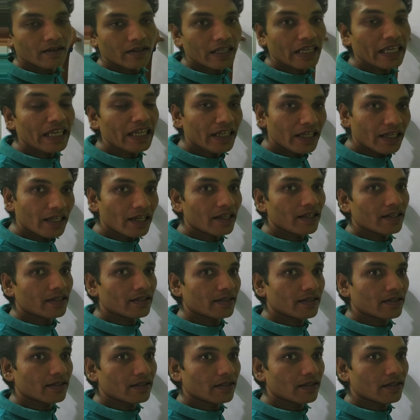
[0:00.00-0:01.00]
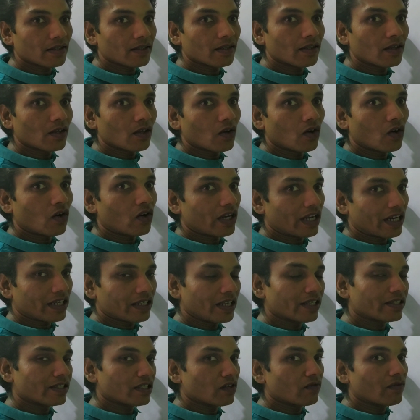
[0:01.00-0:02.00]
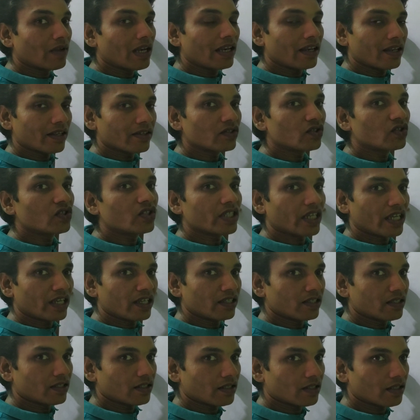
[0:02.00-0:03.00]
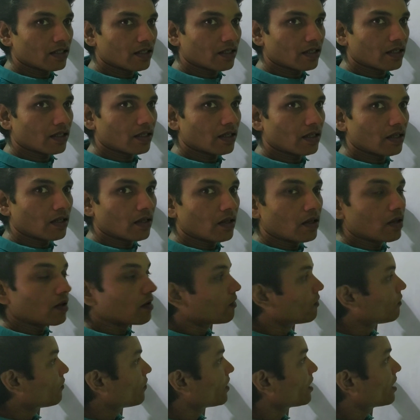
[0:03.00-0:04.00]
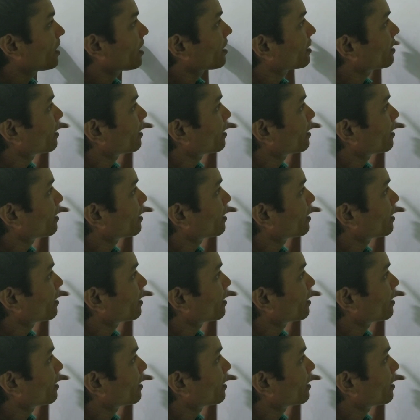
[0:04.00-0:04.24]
increase or acceleration will change. We are